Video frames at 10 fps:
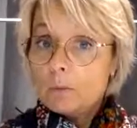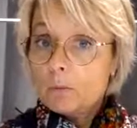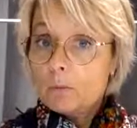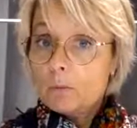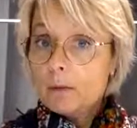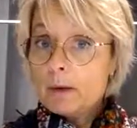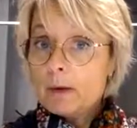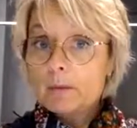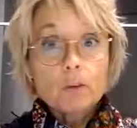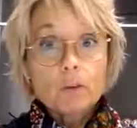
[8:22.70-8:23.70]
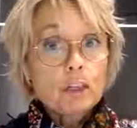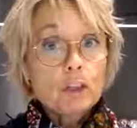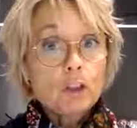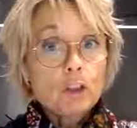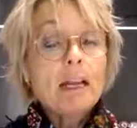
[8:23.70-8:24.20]
what about
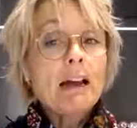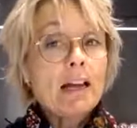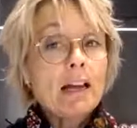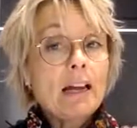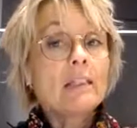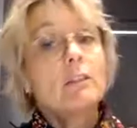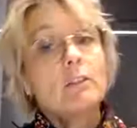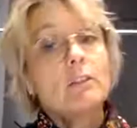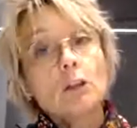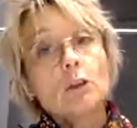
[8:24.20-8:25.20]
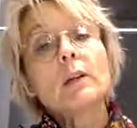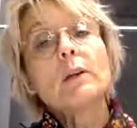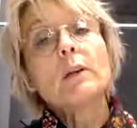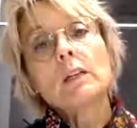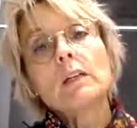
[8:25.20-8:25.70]
kitchen and Feng Shui?
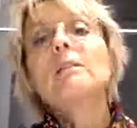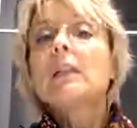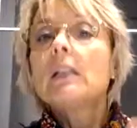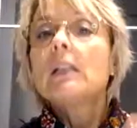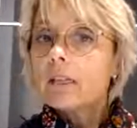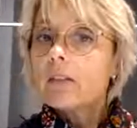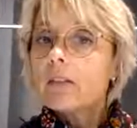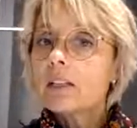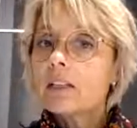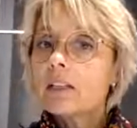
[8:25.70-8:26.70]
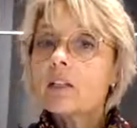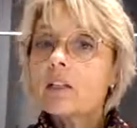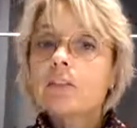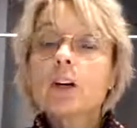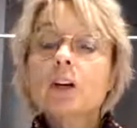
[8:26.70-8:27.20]
Well, the kitchen in
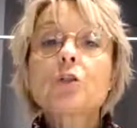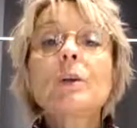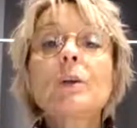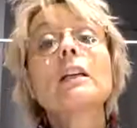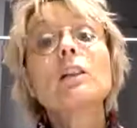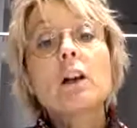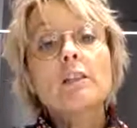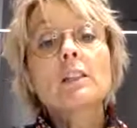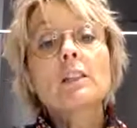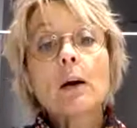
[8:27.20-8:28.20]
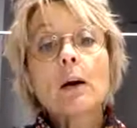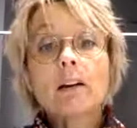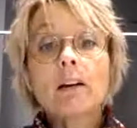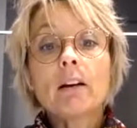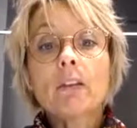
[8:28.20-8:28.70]
Feng Shui governs our
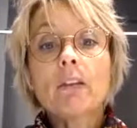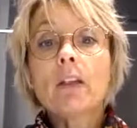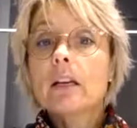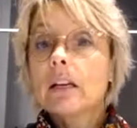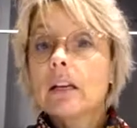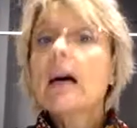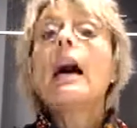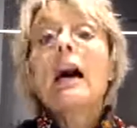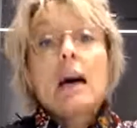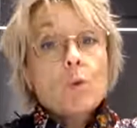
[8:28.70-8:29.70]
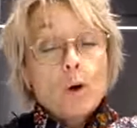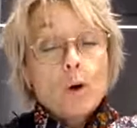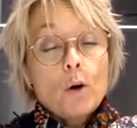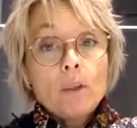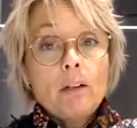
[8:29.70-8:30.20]
health, our
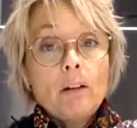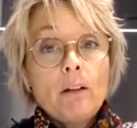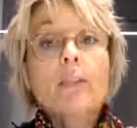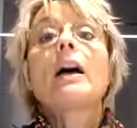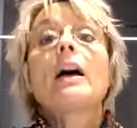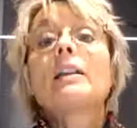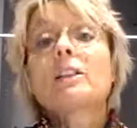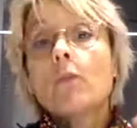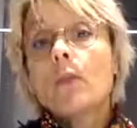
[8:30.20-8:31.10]
own health, as